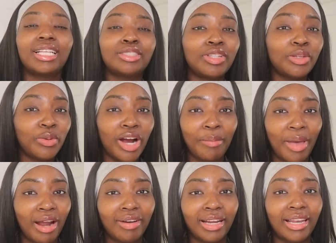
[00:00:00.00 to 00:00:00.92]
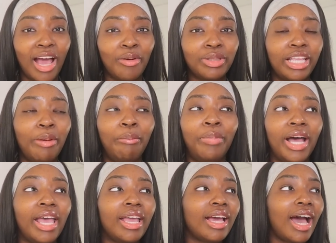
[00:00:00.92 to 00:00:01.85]
that's really where i'm at right now with it
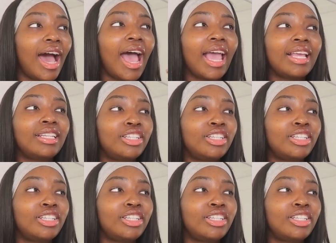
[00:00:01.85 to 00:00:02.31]
but i